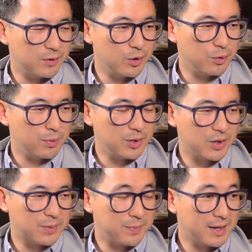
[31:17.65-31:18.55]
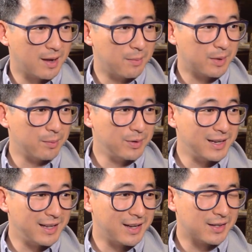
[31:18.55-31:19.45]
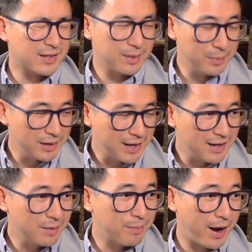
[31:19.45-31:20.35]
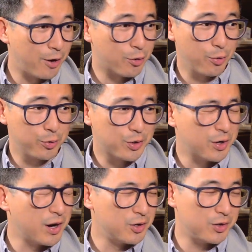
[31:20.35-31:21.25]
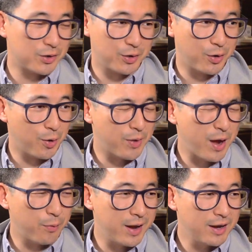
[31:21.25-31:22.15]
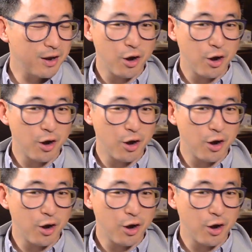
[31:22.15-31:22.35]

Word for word: do we just become completely assimilated by our culture and just go that way,